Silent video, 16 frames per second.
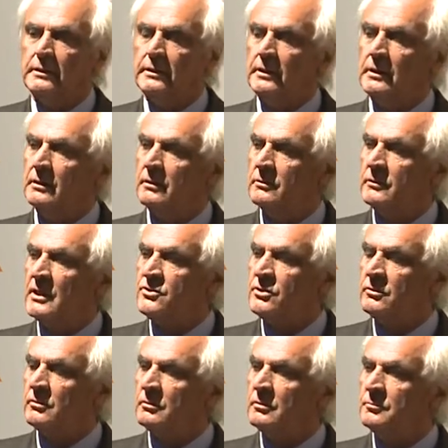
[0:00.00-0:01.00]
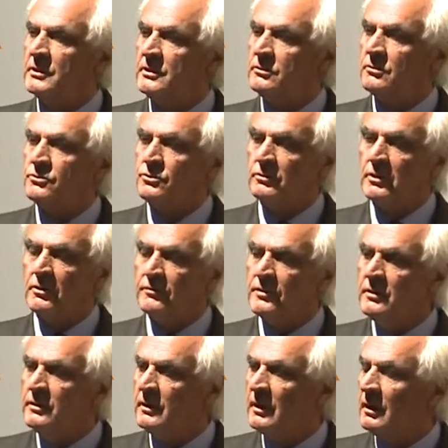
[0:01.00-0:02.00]
the National Medical Journal of
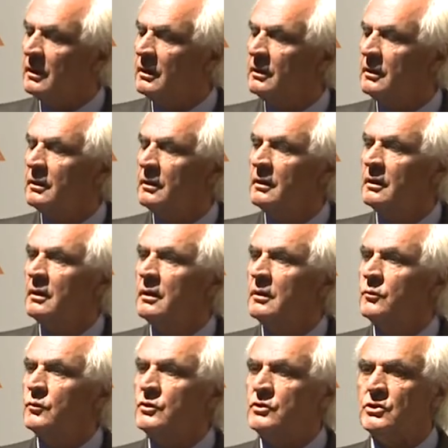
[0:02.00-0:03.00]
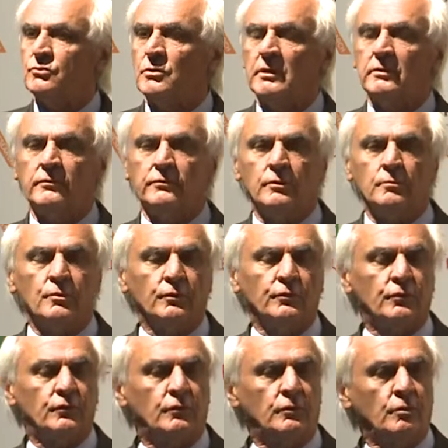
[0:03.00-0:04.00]
India, which is one of the
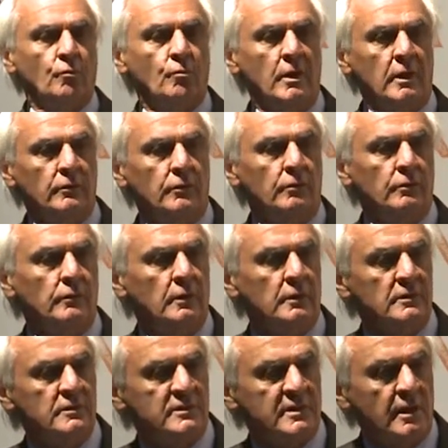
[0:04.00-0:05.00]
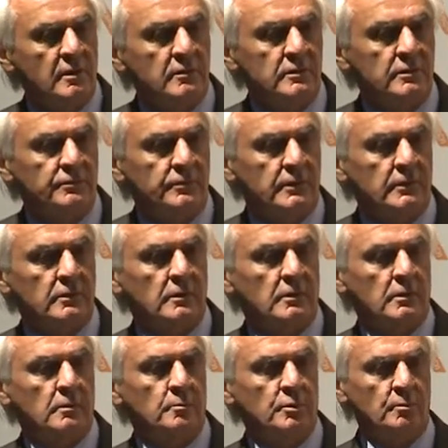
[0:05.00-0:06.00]
most well-known scientific
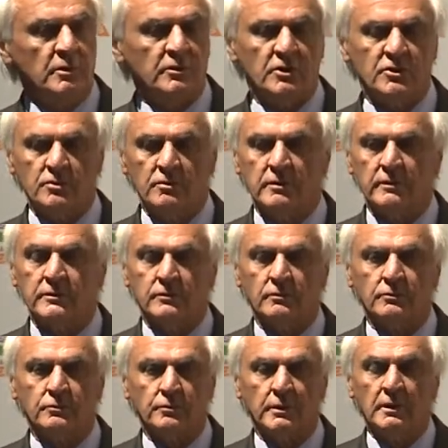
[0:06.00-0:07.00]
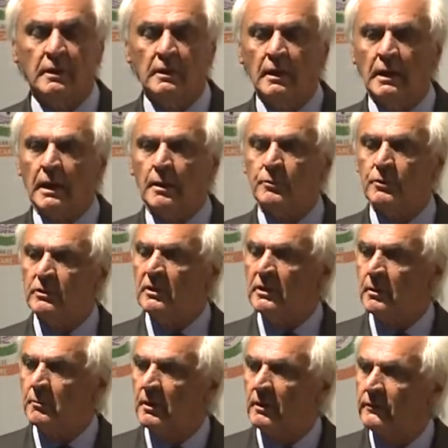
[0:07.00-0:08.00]
publications in this country. I'm
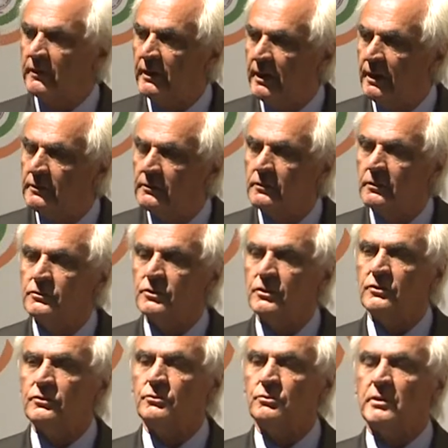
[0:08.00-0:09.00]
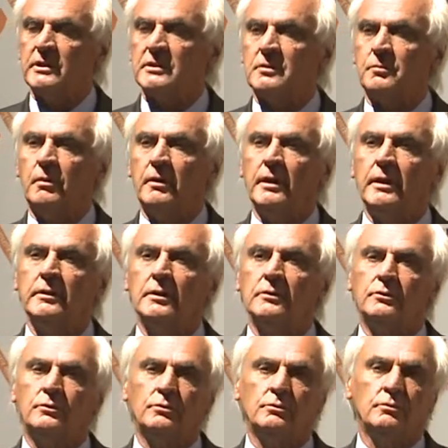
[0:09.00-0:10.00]
talking about that just to explain
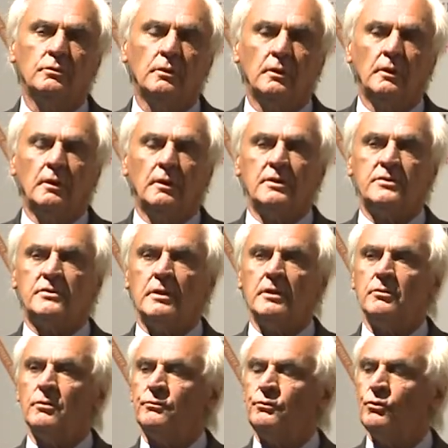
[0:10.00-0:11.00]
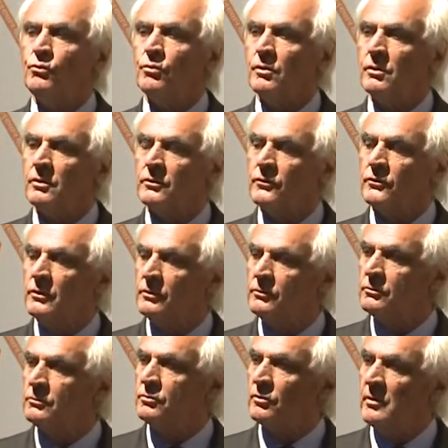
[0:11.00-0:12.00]
and to say in a few words,
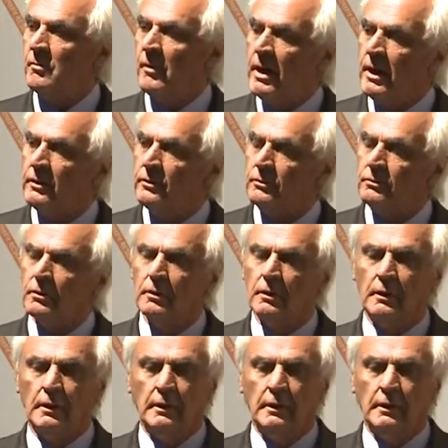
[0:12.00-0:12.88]
to remind you